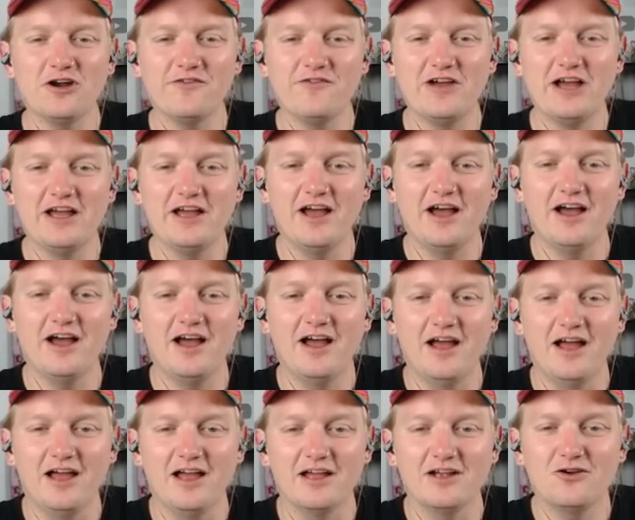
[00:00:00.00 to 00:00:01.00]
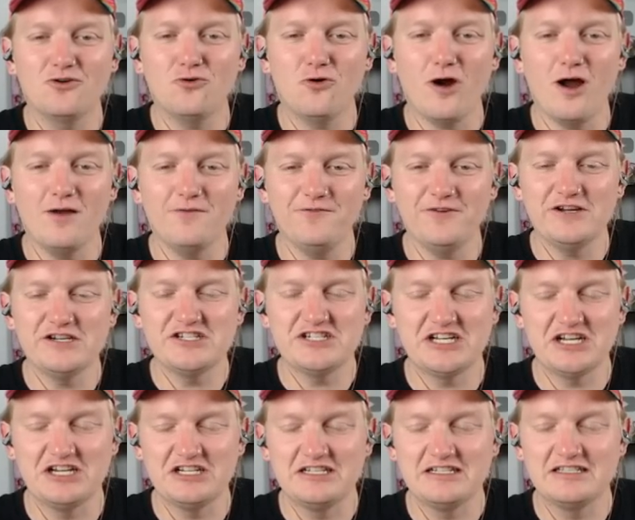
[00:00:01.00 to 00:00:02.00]
of a crawfish
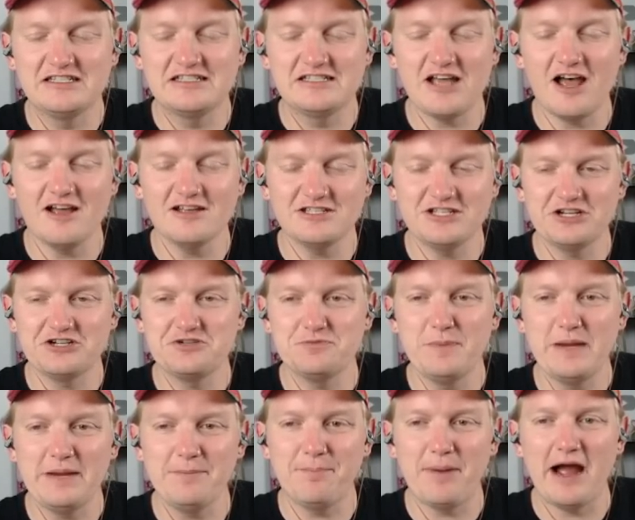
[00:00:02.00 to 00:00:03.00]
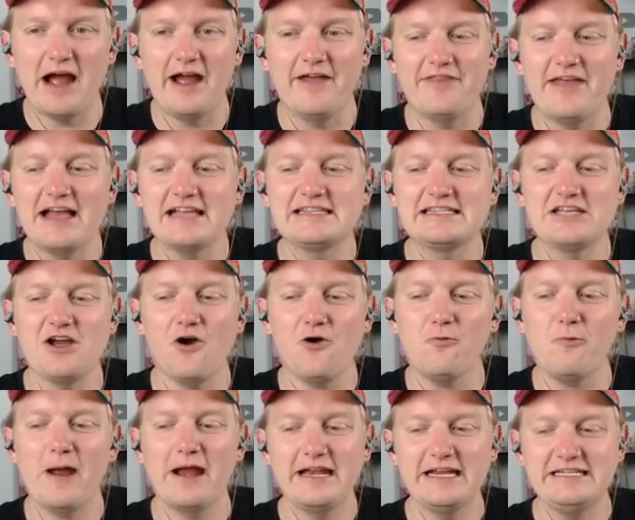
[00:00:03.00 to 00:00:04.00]
and sausage meat pie. That's
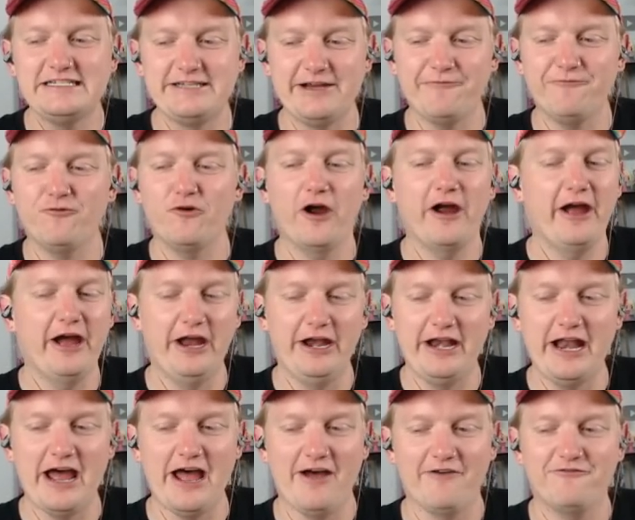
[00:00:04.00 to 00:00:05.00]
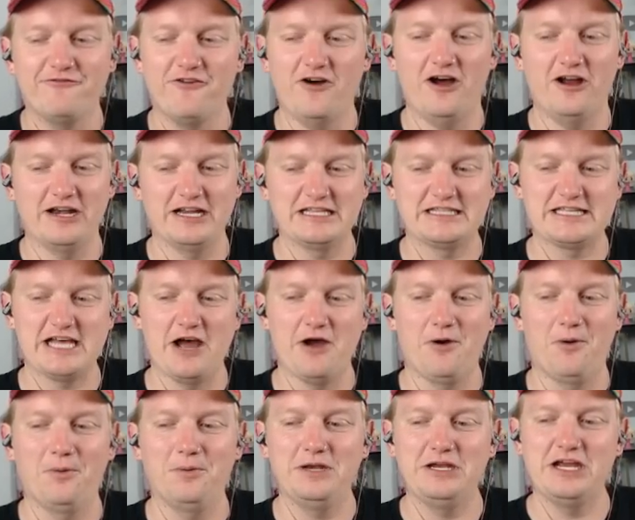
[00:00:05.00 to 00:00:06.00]
already different enough on its
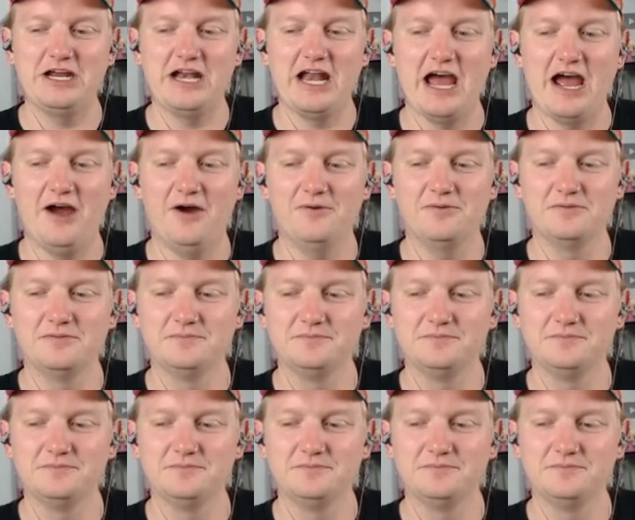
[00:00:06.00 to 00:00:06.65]
own, you know?